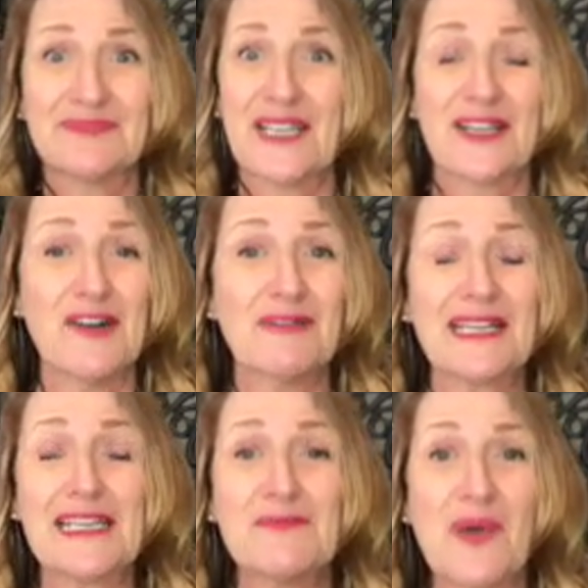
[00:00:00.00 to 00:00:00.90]

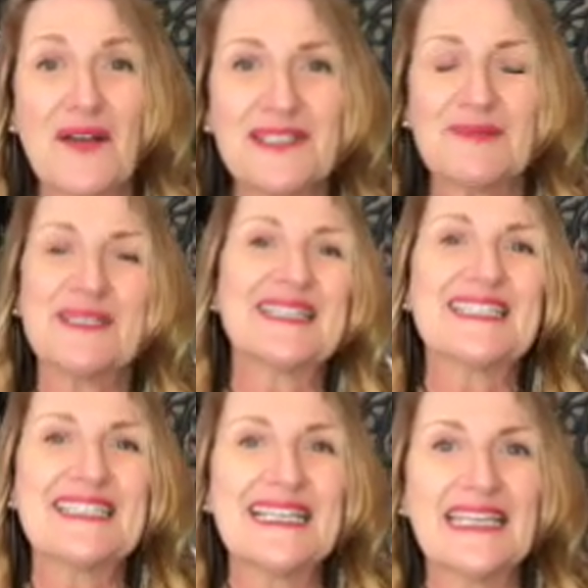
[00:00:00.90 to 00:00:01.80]
curriculum piled up to the
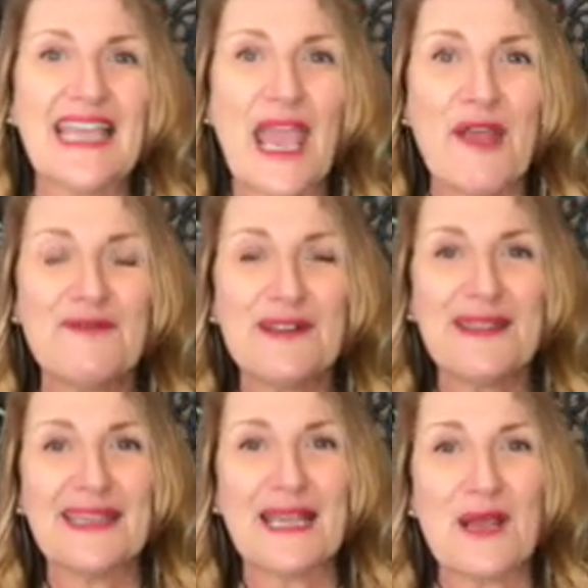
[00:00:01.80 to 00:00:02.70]
ceiling,
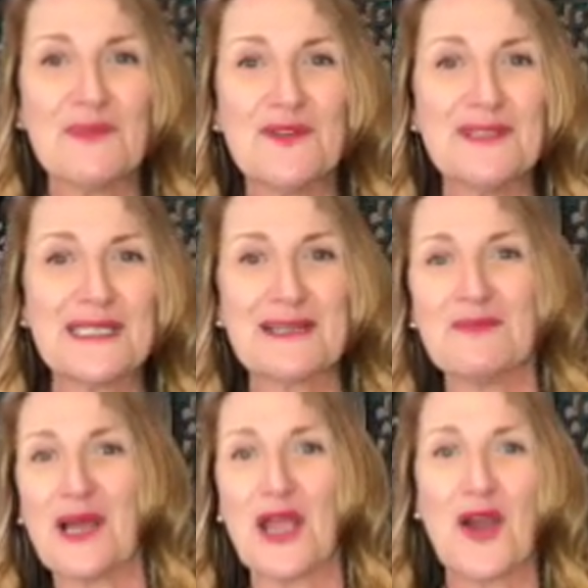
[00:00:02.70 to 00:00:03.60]
everything I'm using in
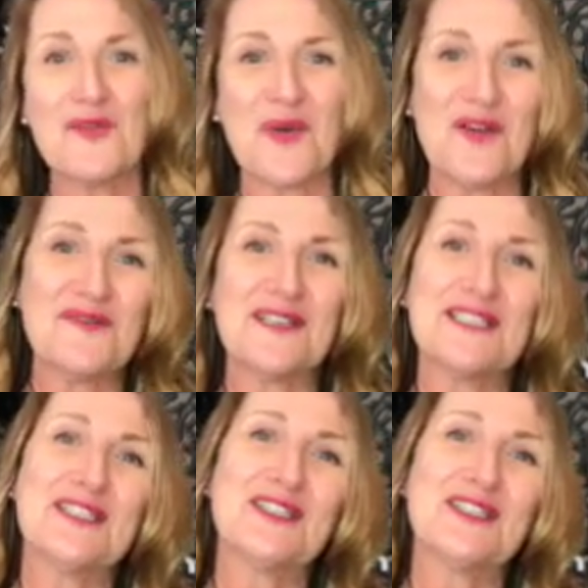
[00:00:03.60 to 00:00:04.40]
my home office